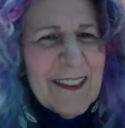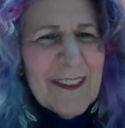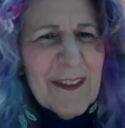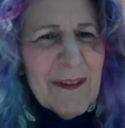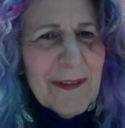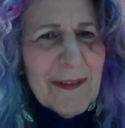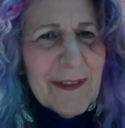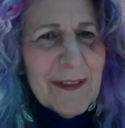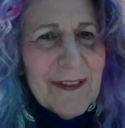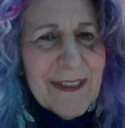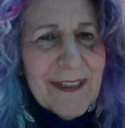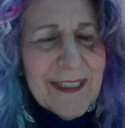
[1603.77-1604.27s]

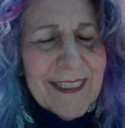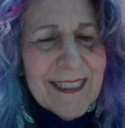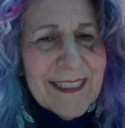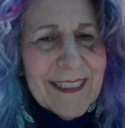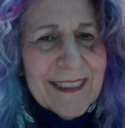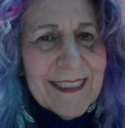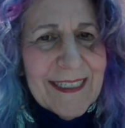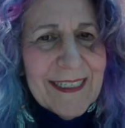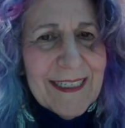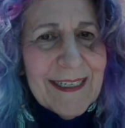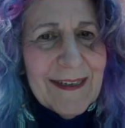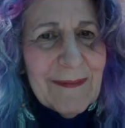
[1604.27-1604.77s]
Did you ever do
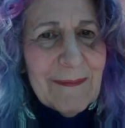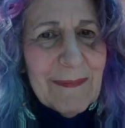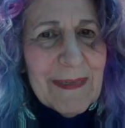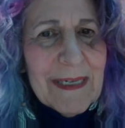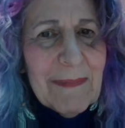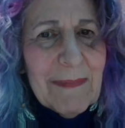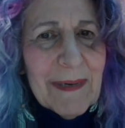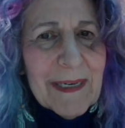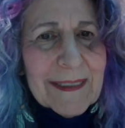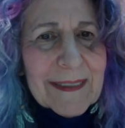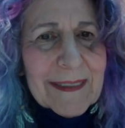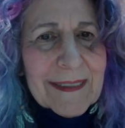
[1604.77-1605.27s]
that?
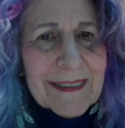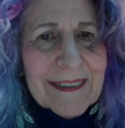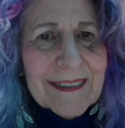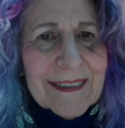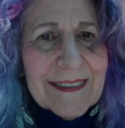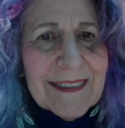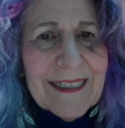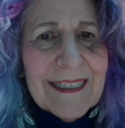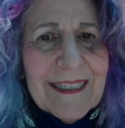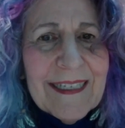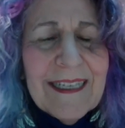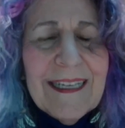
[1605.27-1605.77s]
May
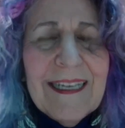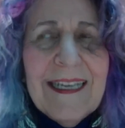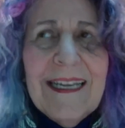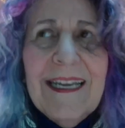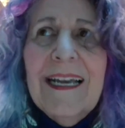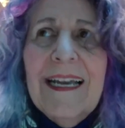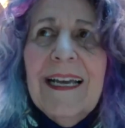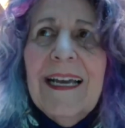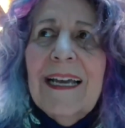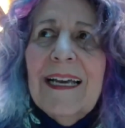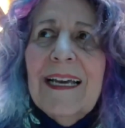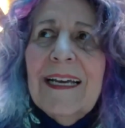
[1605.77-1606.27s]
basket.
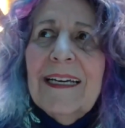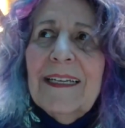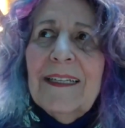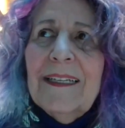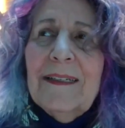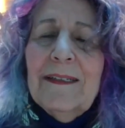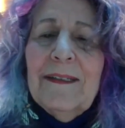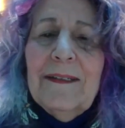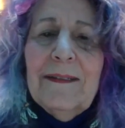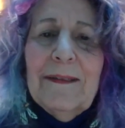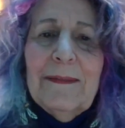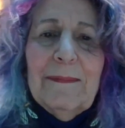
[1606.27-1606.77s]

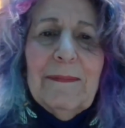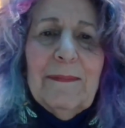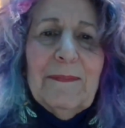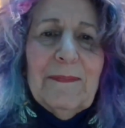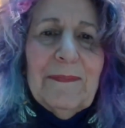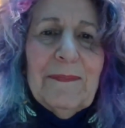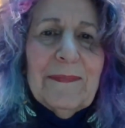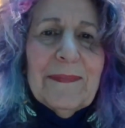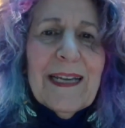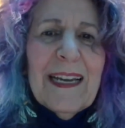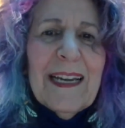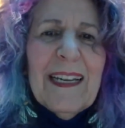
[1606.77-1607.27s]
And
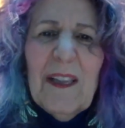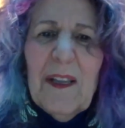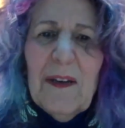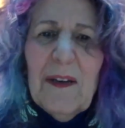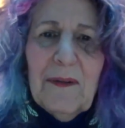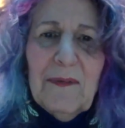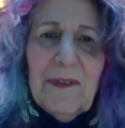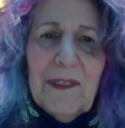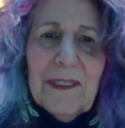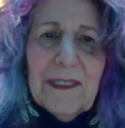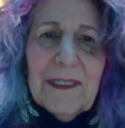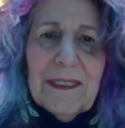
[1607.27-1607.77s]

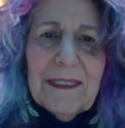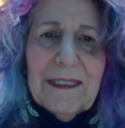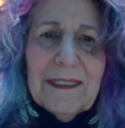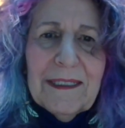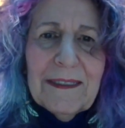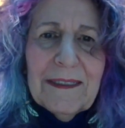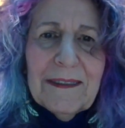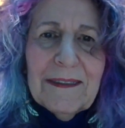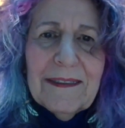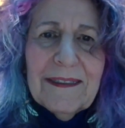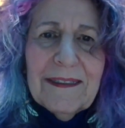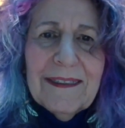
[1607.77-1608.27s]
I loved
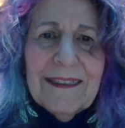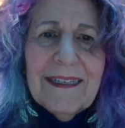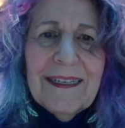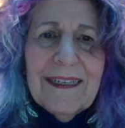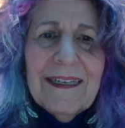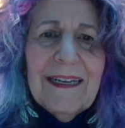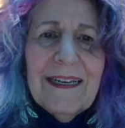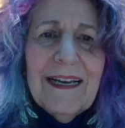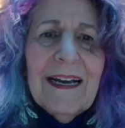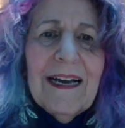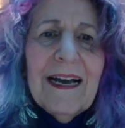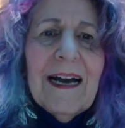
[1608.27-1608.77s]
it.
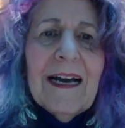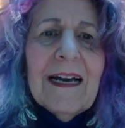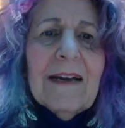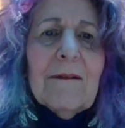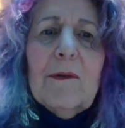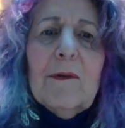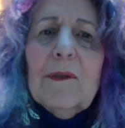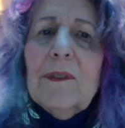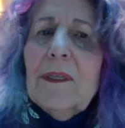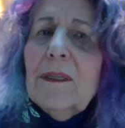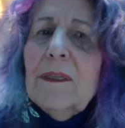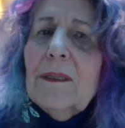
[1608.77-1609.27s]

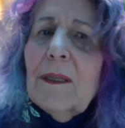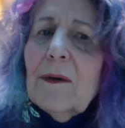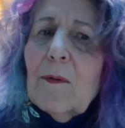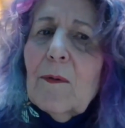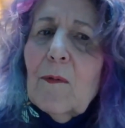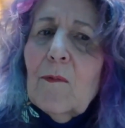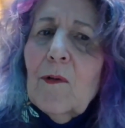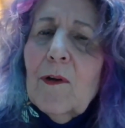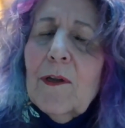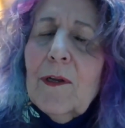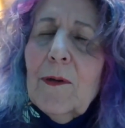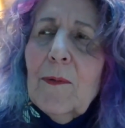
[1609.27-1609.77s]
I would
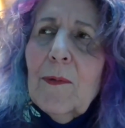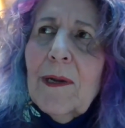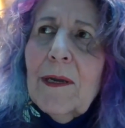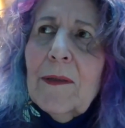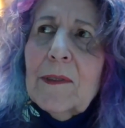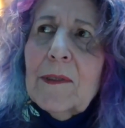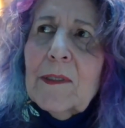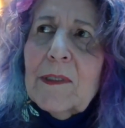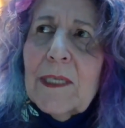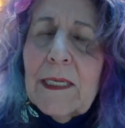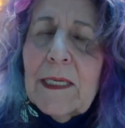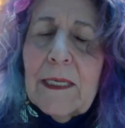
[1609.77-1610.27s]
run
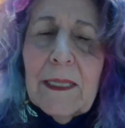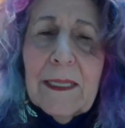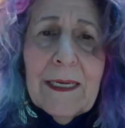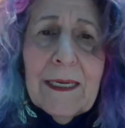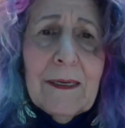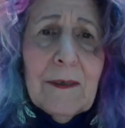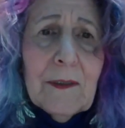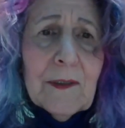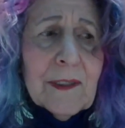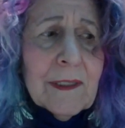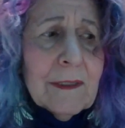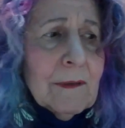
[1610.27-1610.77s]
around the side
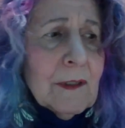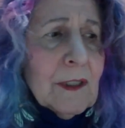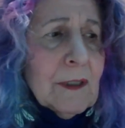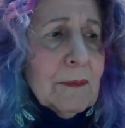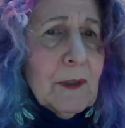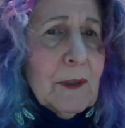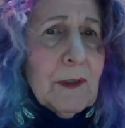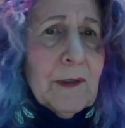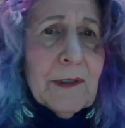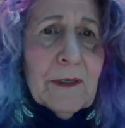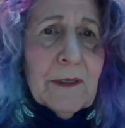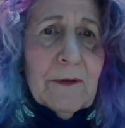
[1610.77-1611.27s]
of the house and I
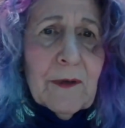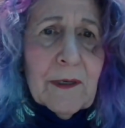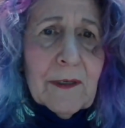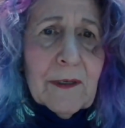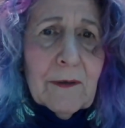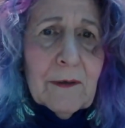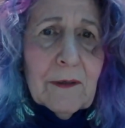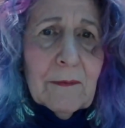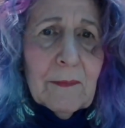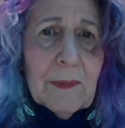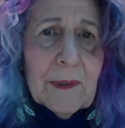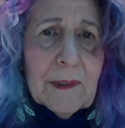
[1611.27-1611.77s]
was small enough
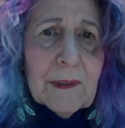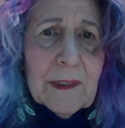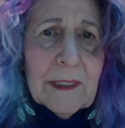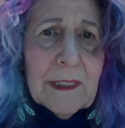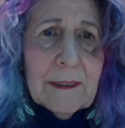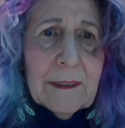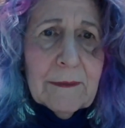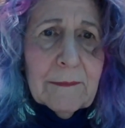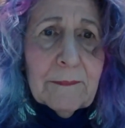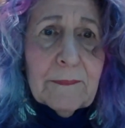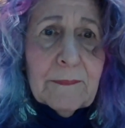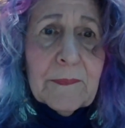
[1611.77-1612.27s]
I couldn't be
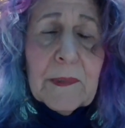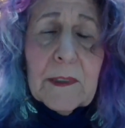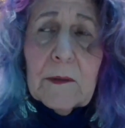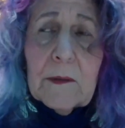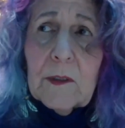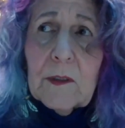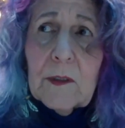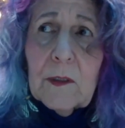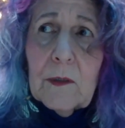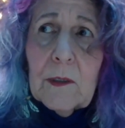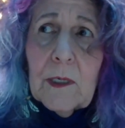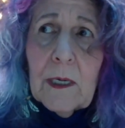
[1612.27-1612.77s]
seen.
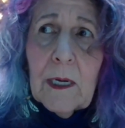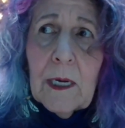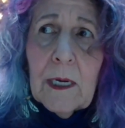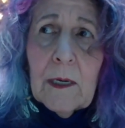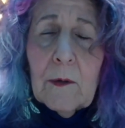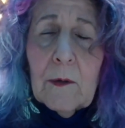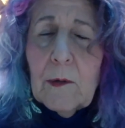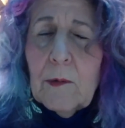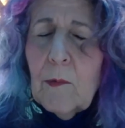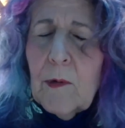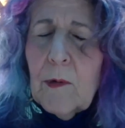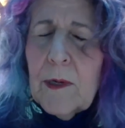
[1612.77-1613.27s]
So
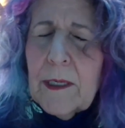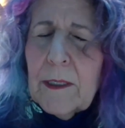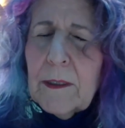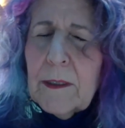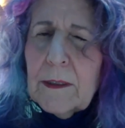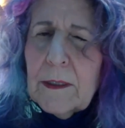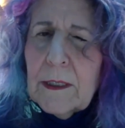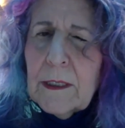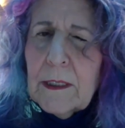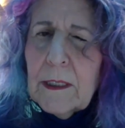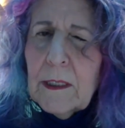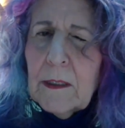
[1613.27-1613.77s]
I would
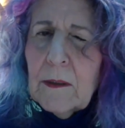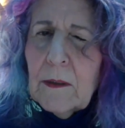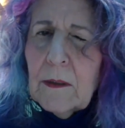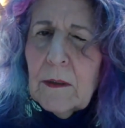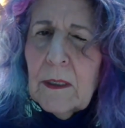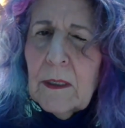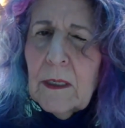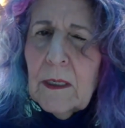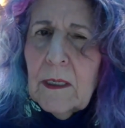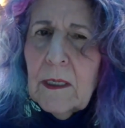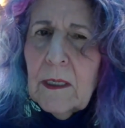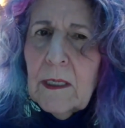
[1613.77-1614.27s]
wait to
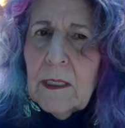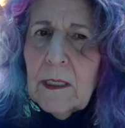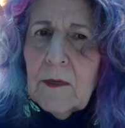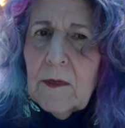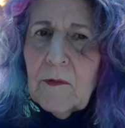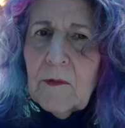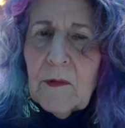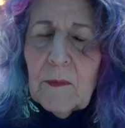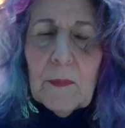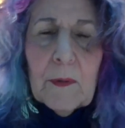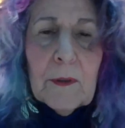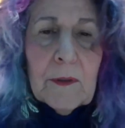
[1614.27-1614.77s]
hear
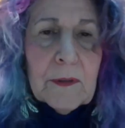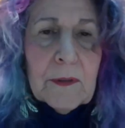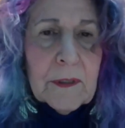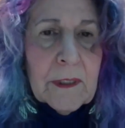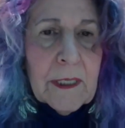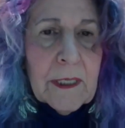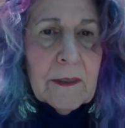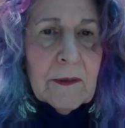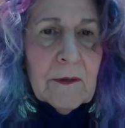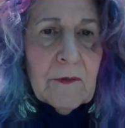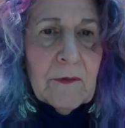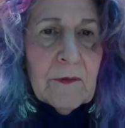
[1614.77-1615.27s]
if the
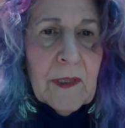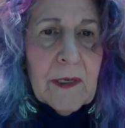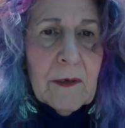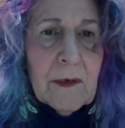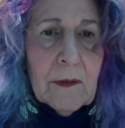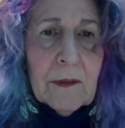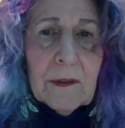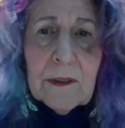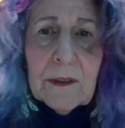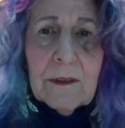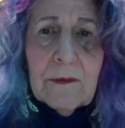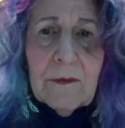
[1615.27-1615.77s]
person got the
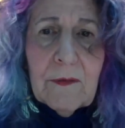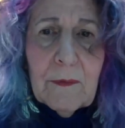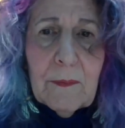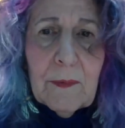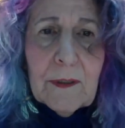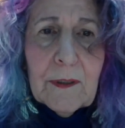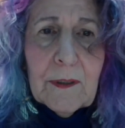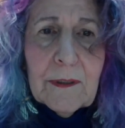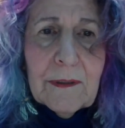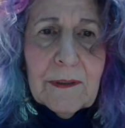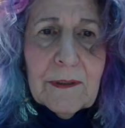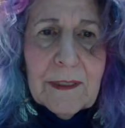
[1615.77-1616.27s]
flowers and if
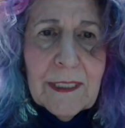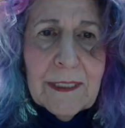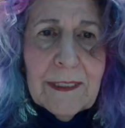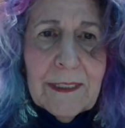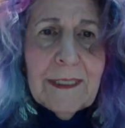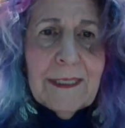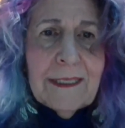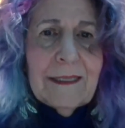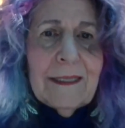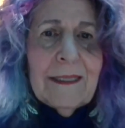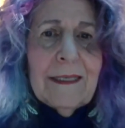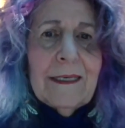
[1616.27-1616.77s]
the person
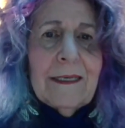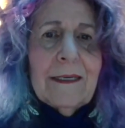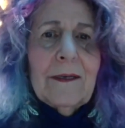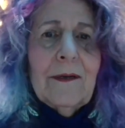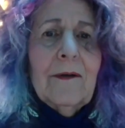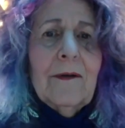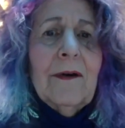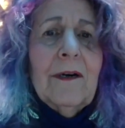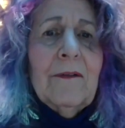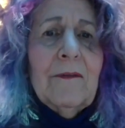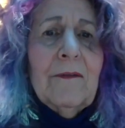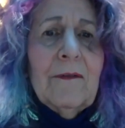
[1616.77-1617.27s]
said
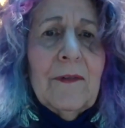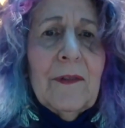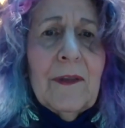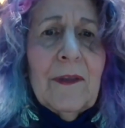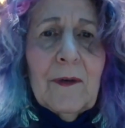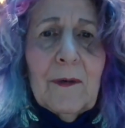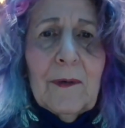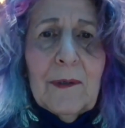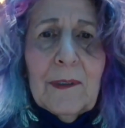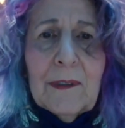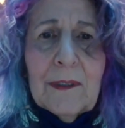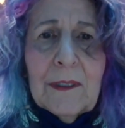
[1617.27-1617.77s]
anything. And
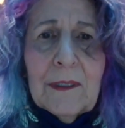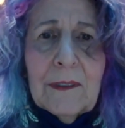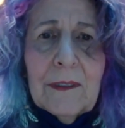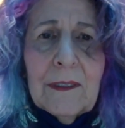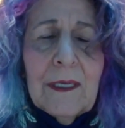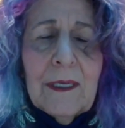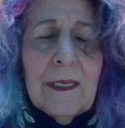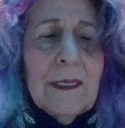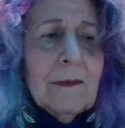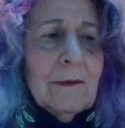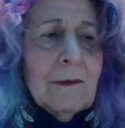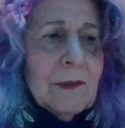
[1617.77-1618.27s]
often there was
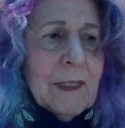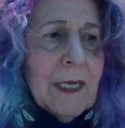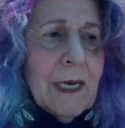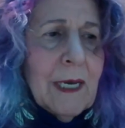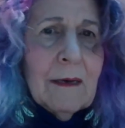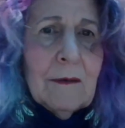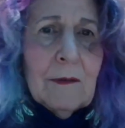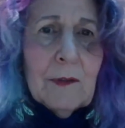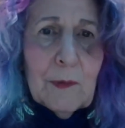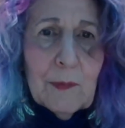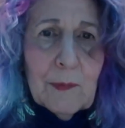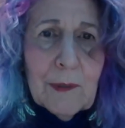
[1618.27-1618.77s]
a
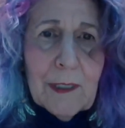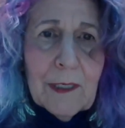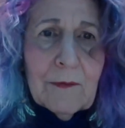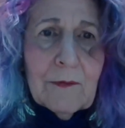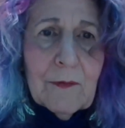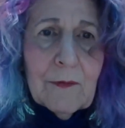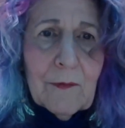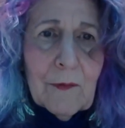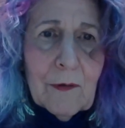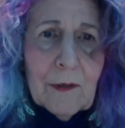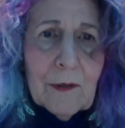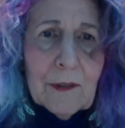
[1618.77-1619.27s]

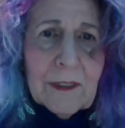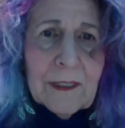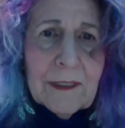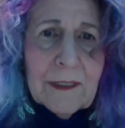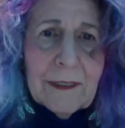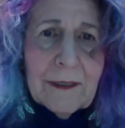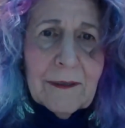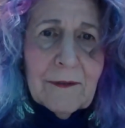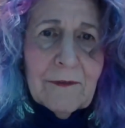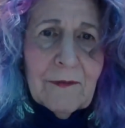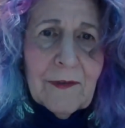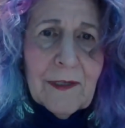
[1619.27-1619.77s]
housewife, of
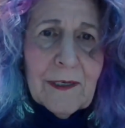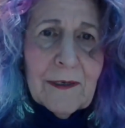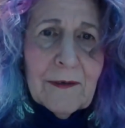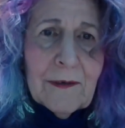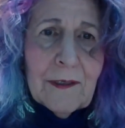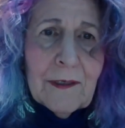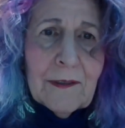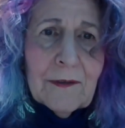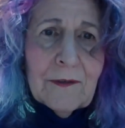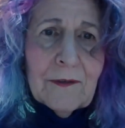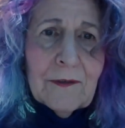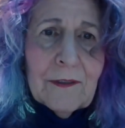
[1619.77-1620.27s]
course, getting the
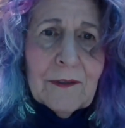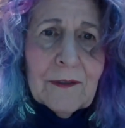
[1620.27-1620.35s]
flowers.